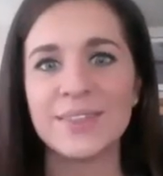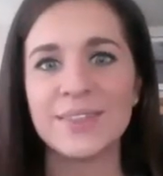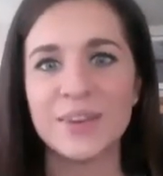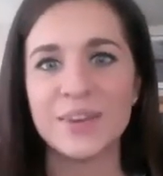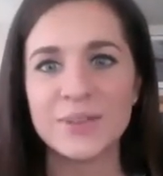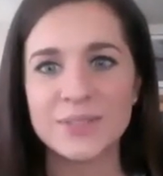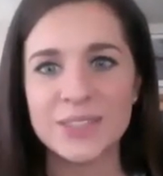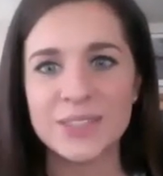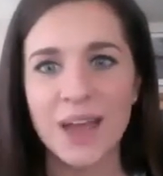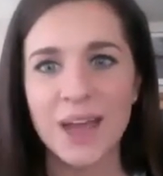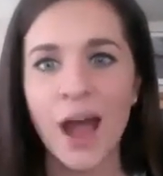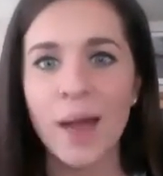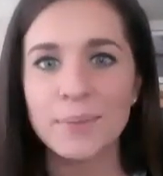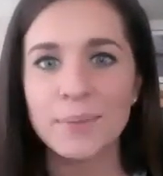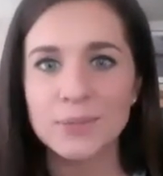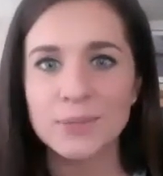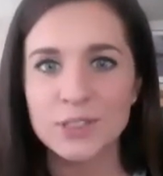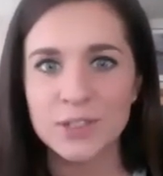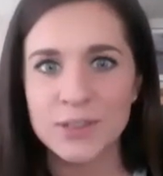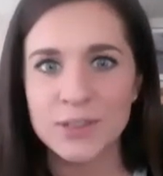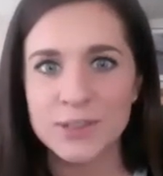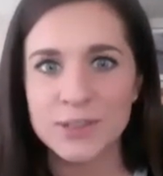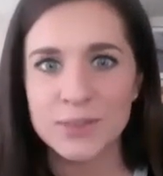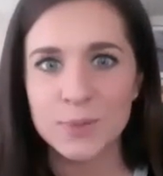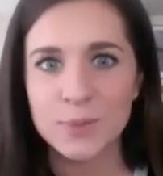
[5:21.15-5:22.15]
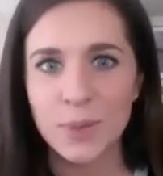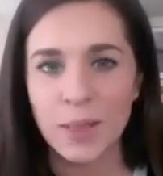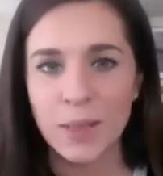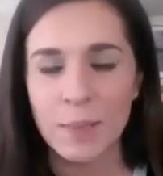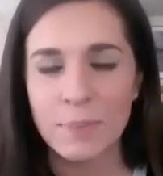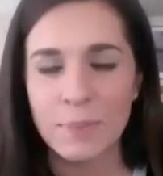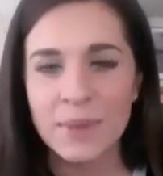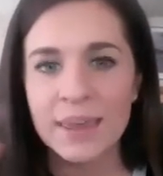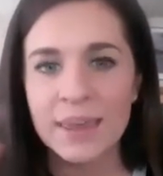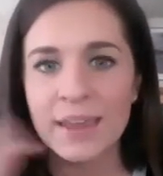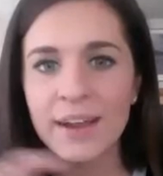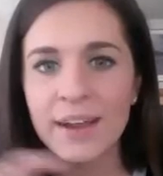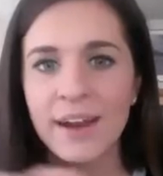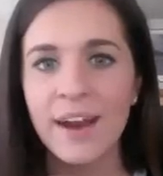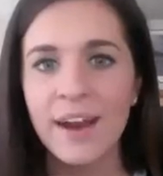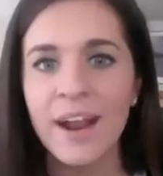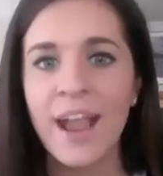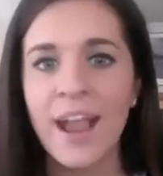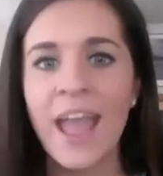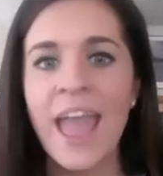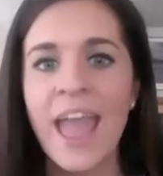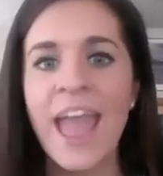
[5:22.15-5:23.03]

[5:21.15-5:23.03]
those options will appear